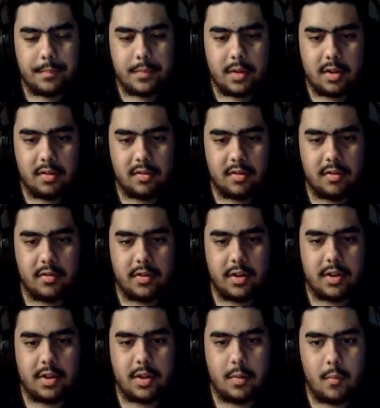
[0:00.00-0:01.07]
Considering
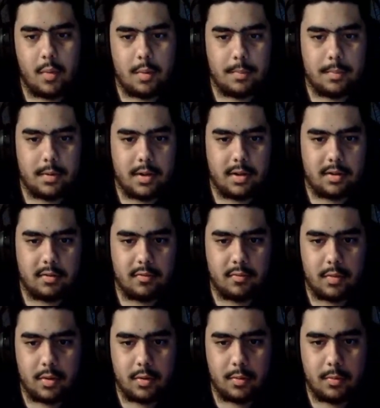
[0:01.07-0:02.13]
it's a one block
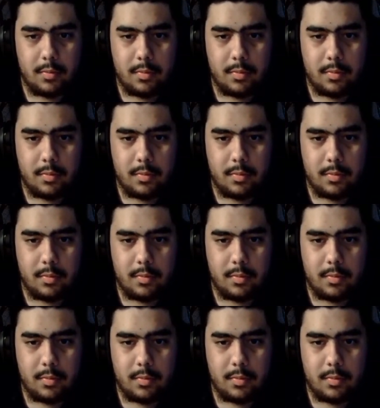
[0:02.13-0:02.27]
through,